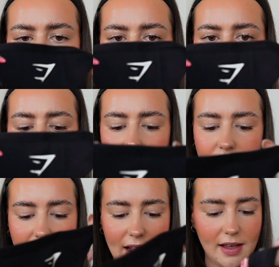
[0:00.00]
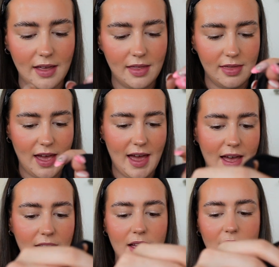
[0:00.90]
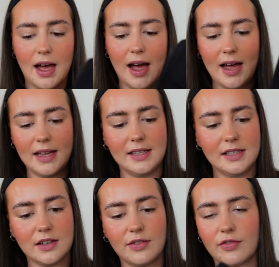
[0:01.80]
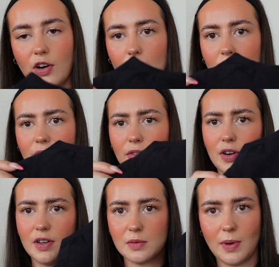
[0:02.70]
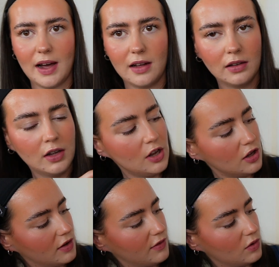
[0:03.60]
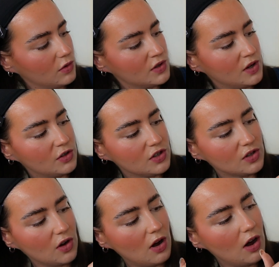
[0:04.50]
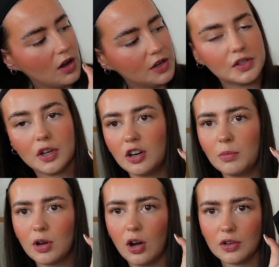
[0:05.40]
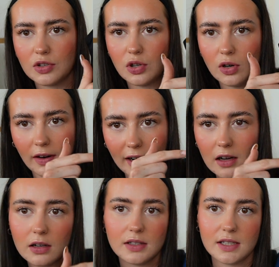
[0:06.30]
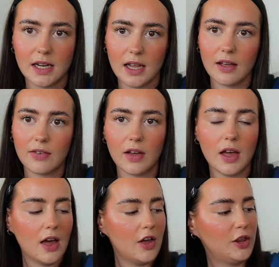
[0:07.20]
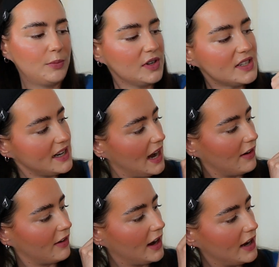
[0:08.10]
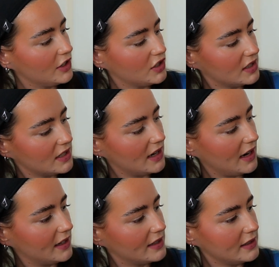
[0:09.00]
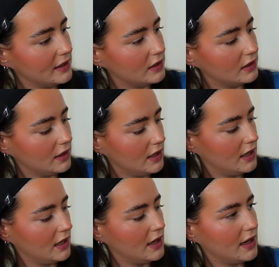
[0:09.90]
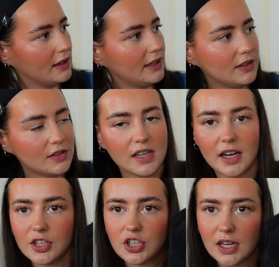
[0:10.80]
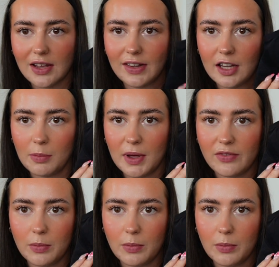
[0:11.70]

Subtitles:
on the neck there, and from the front as well you've also just got some contouring underneath the bust area, just a nice little touch to give a little bit of a